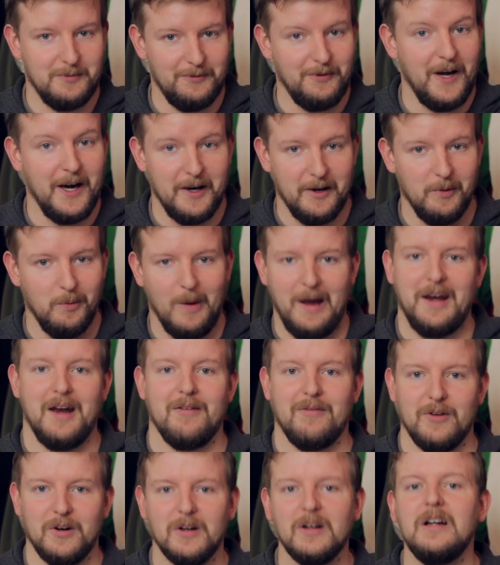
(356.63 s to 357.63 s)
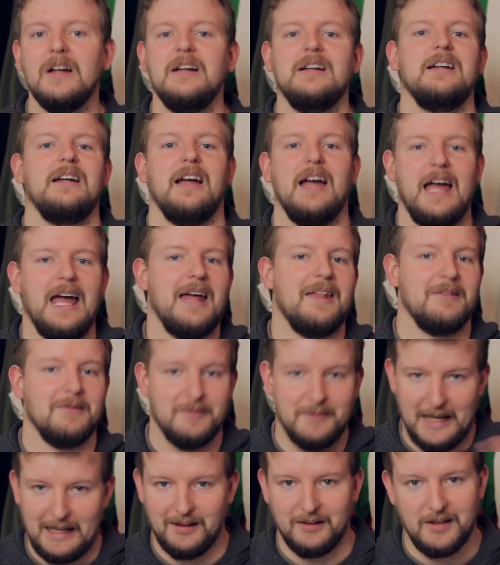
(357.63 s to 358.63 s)
fire whatever,
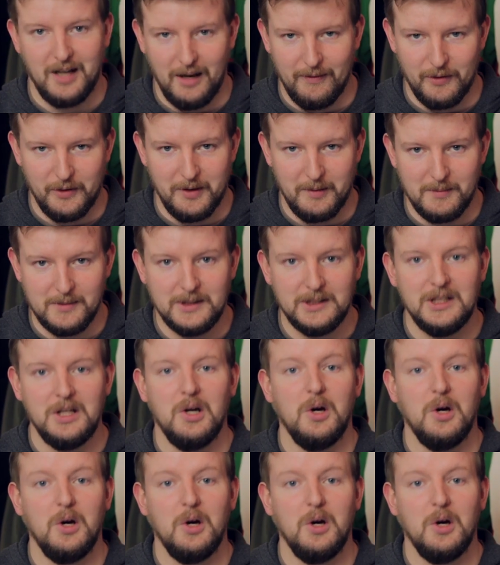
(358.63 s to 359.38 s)
and that'll cover them.